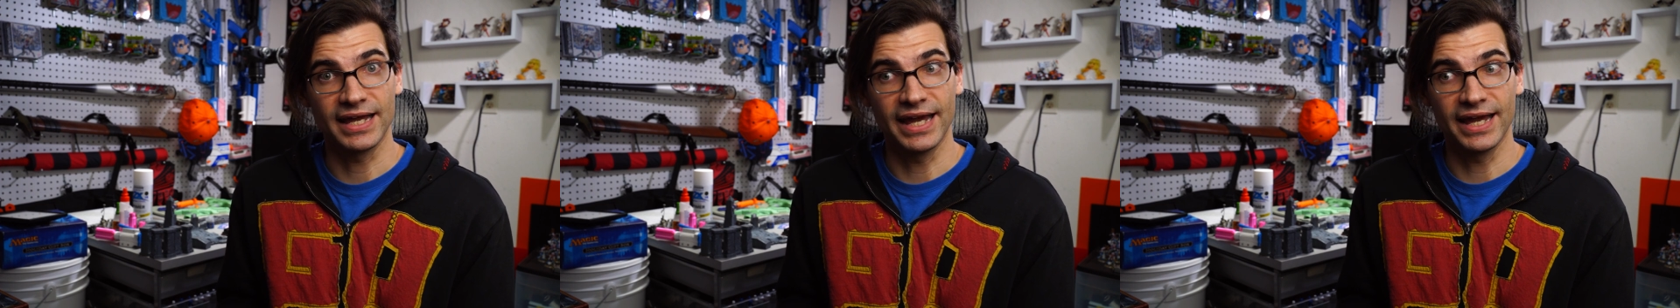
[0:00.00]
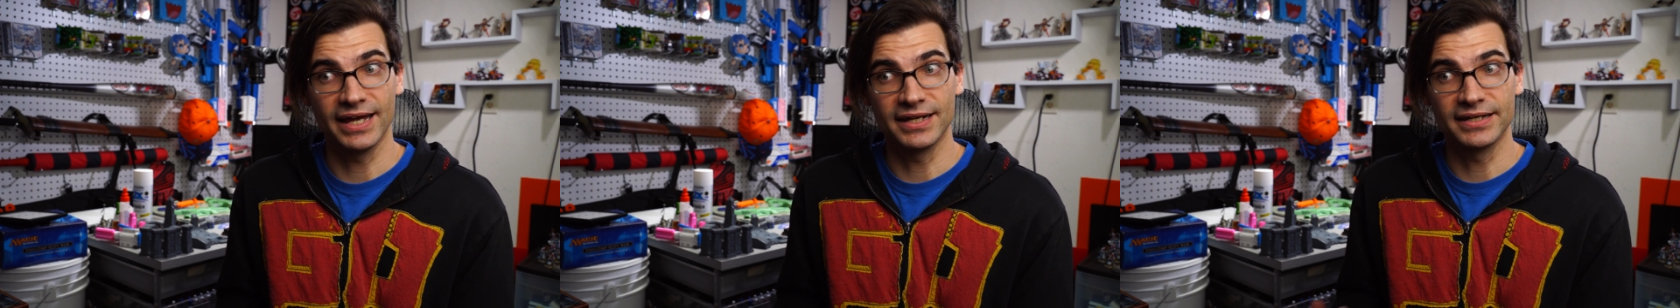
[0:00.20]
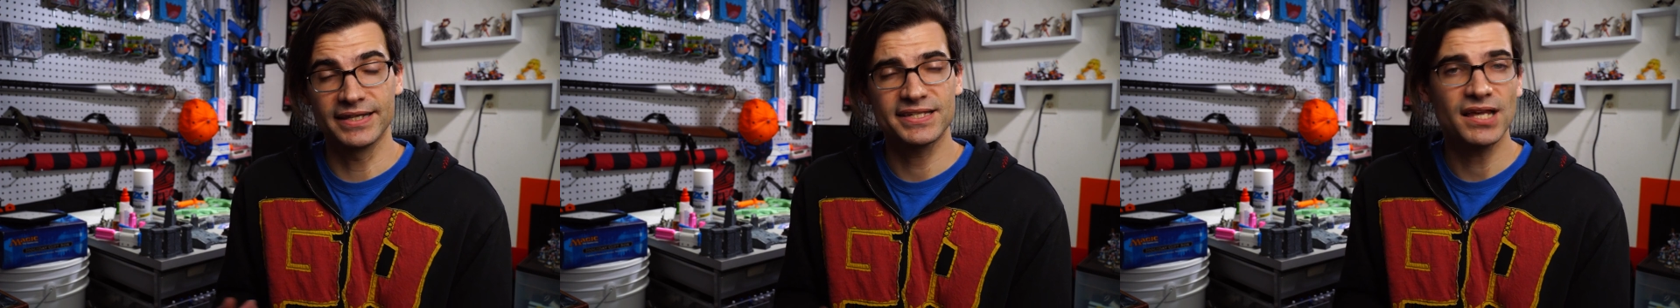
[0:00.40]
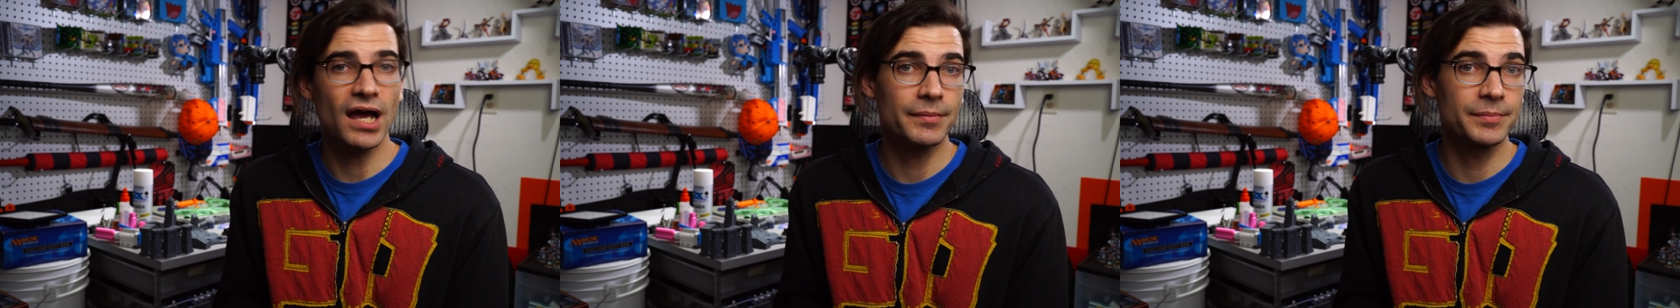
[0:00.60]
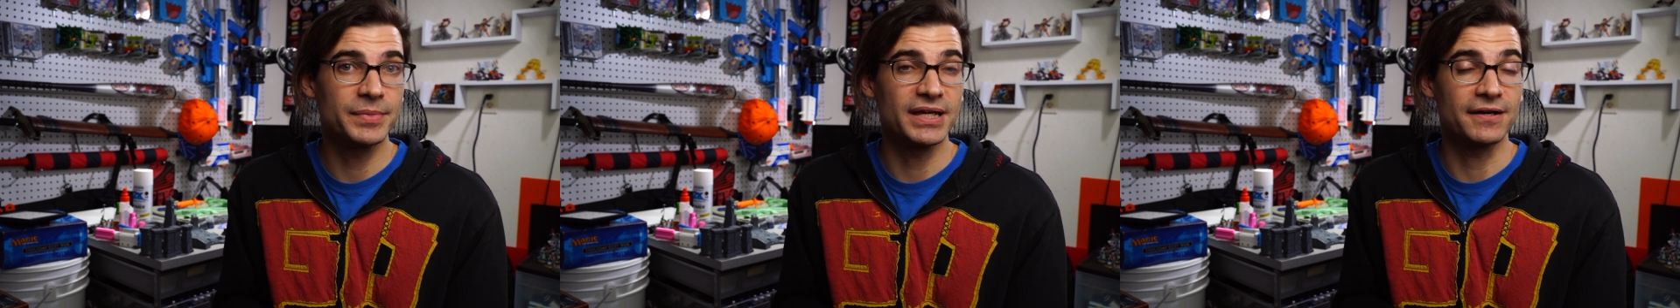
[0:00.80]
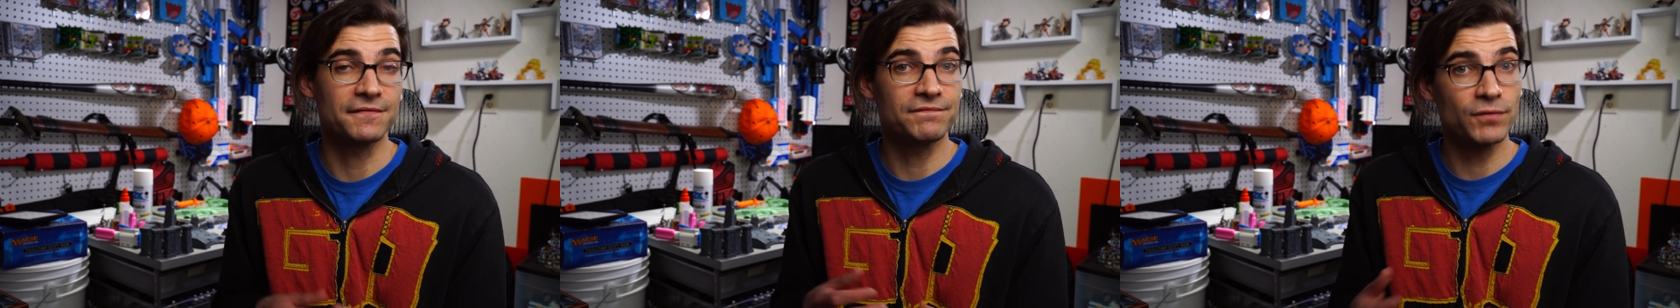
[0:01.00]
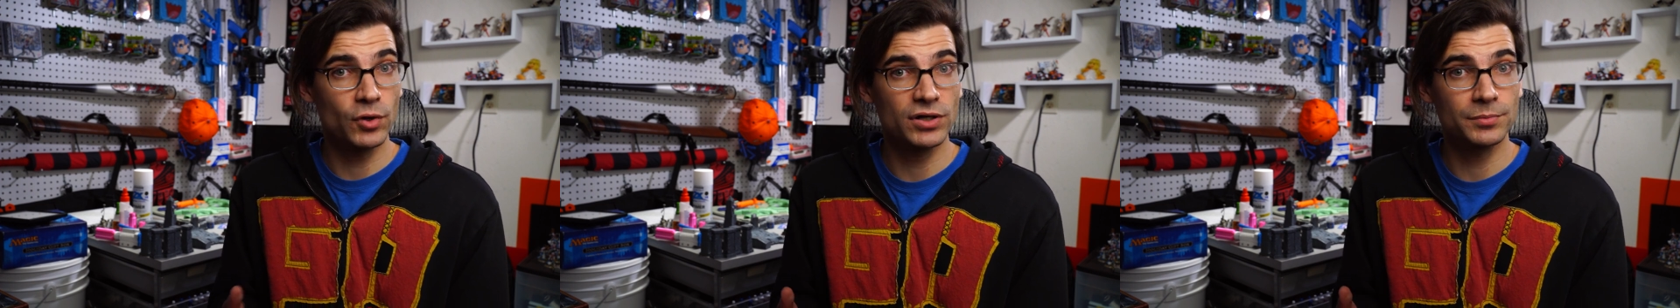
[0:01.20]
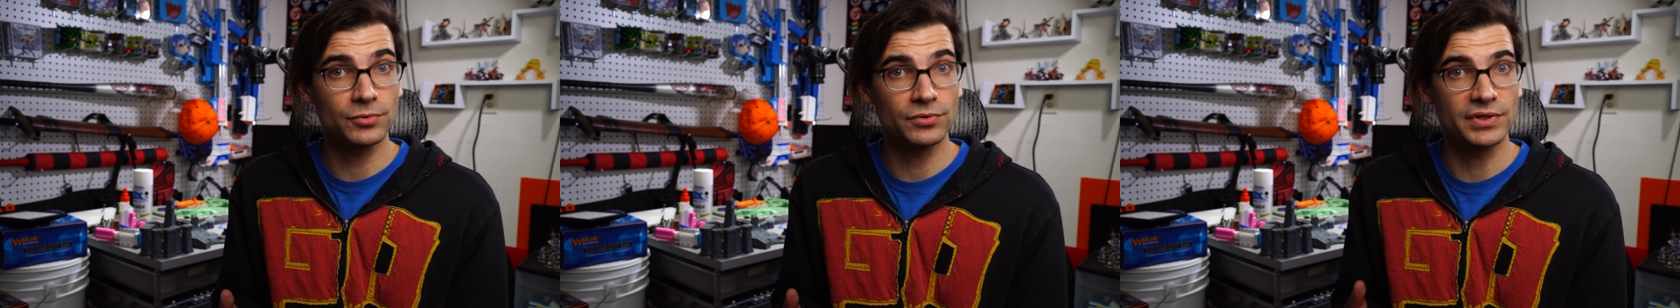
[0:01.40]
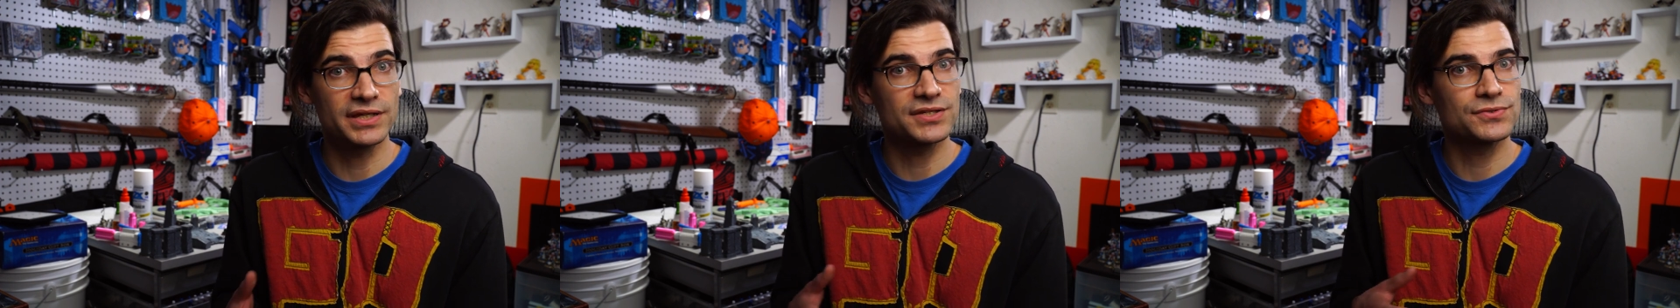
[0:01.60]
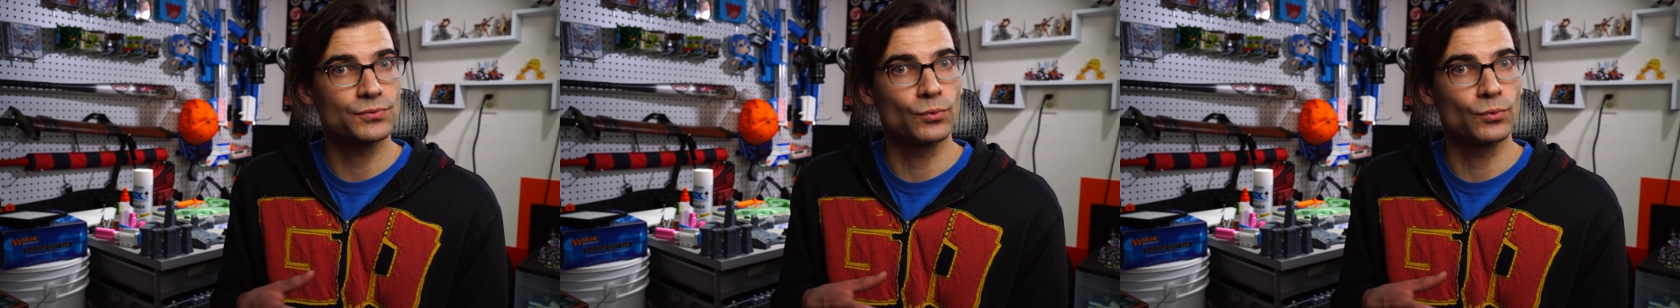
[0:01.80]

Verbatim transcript: And this hobby being affordable is